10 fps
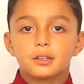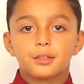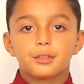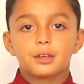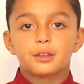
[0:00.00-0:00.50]

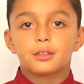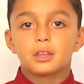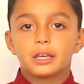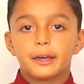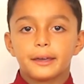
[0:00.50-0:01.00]

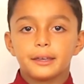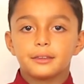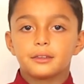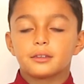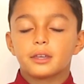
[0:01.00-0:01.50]

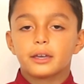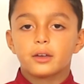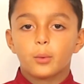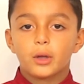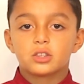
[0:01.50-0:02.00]
568
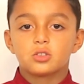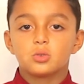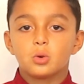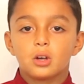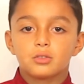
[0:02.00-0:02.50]
take away
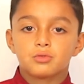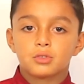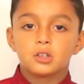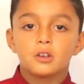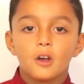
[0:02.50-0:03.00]

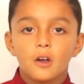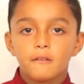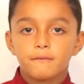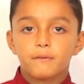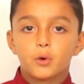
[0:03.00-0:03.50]

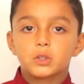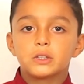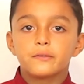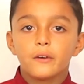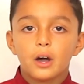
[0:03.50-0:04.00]

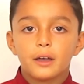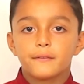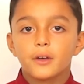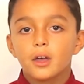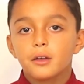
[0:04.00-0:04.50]

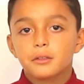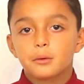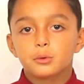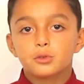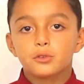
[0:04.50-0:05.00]
245
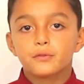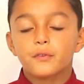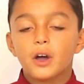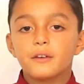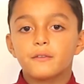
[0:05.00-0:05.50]
so we'll do
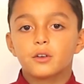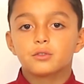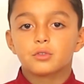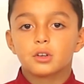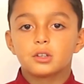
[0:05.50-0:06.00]

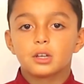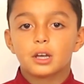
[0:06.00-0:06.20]
500,